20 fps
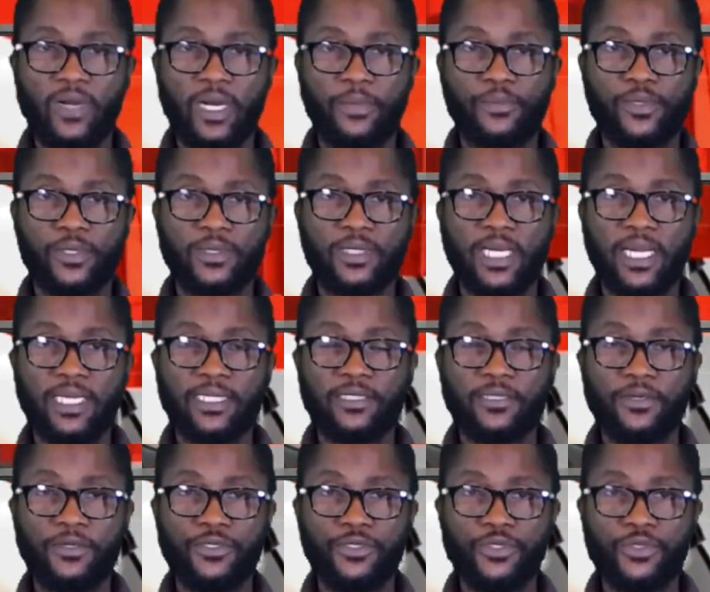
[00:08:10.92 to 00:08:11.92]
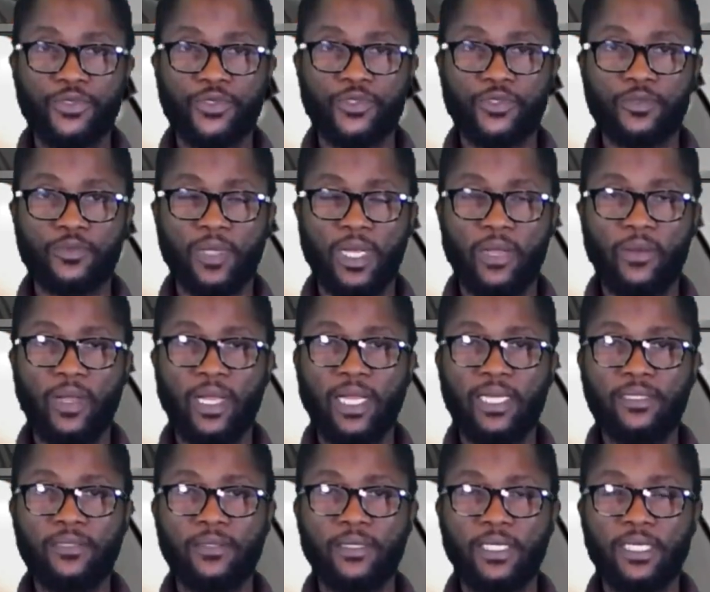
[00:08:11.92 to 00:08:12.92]
our broadcast on YouTube, our
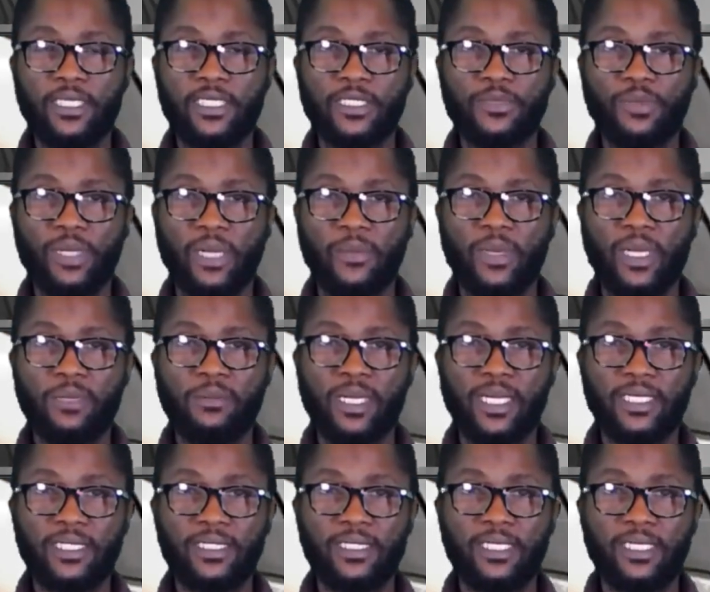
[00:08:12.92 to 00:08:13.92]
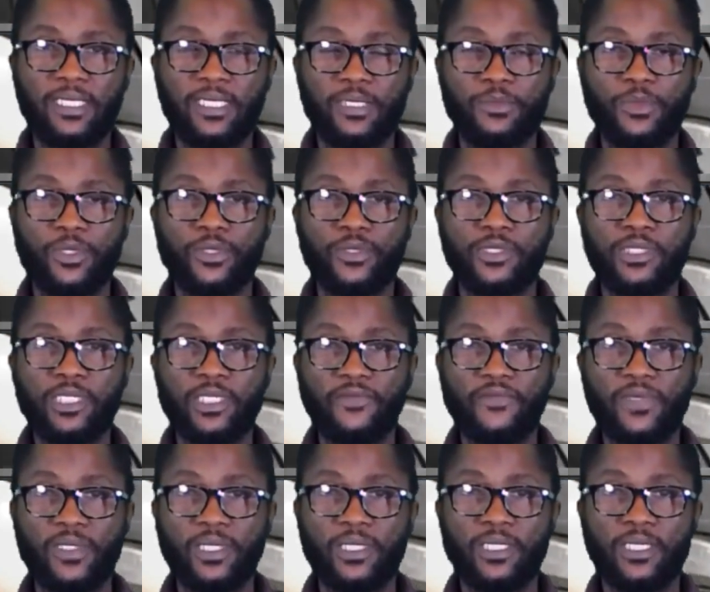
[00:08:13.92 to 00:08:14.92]
handle is Babangba Gide Imo
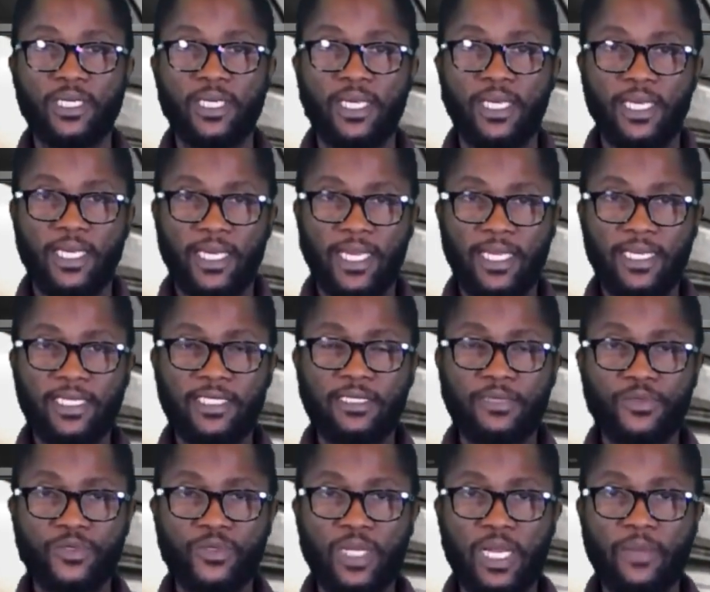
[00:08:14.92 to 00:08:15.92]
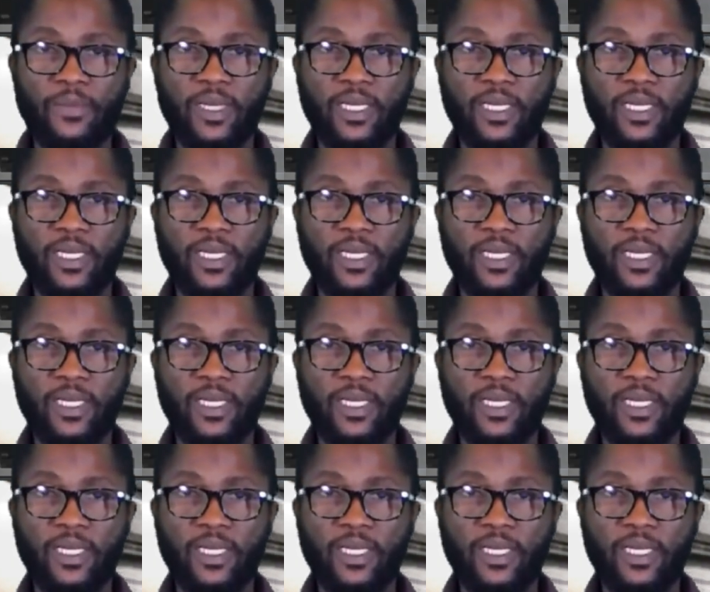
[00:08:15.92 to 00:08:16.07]
TV. Kindly subscribe